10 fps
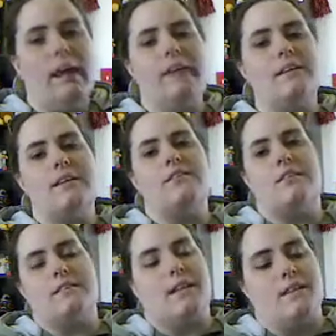And the
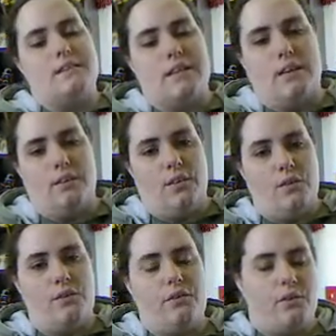different stages that you
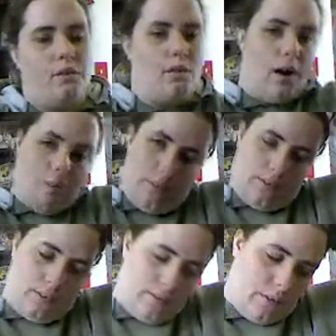go through in
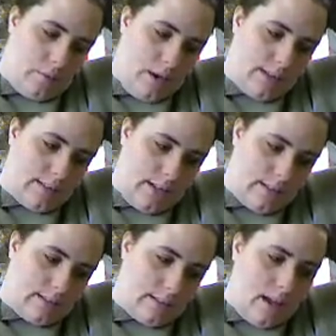the grieving
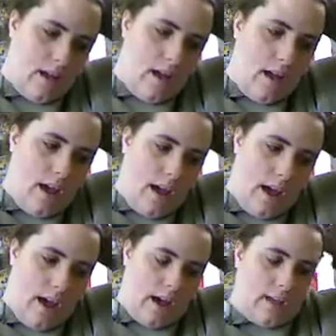process.
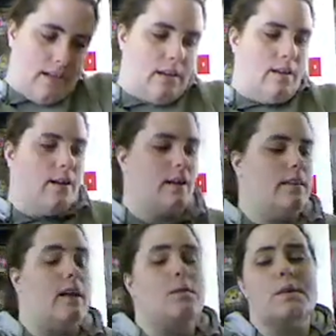And
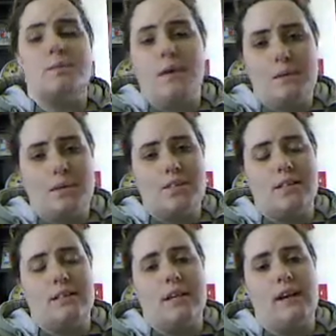that was pretty much
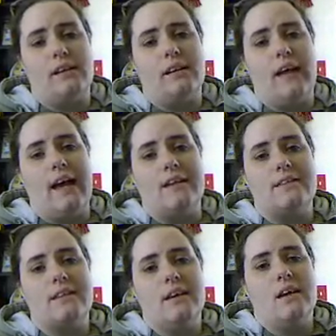the entire
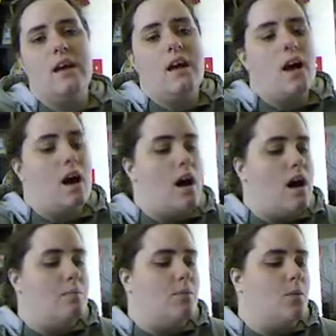class.
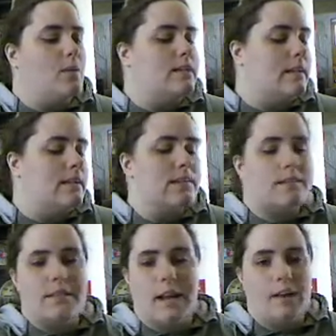We didn't
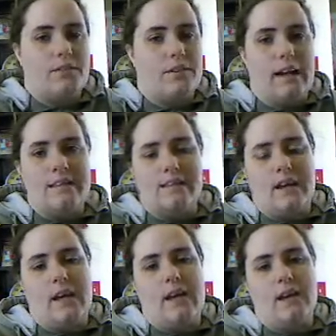stay after last
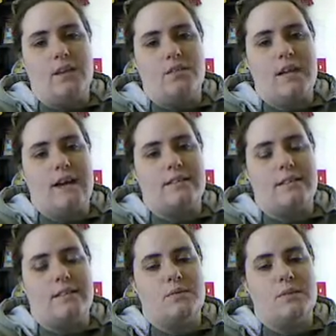night, to ask
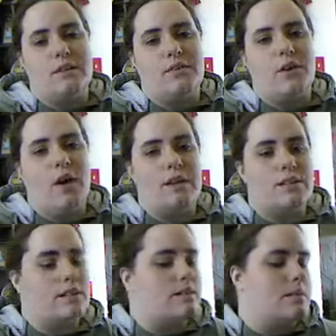any specific
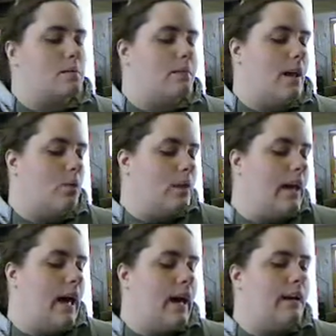questions that we
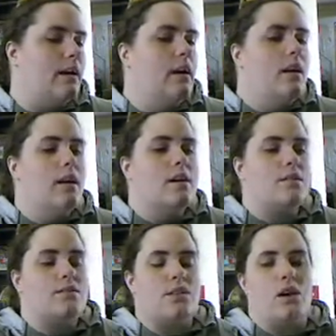had.
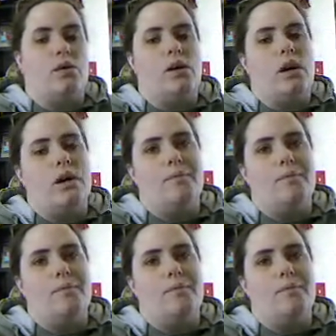So,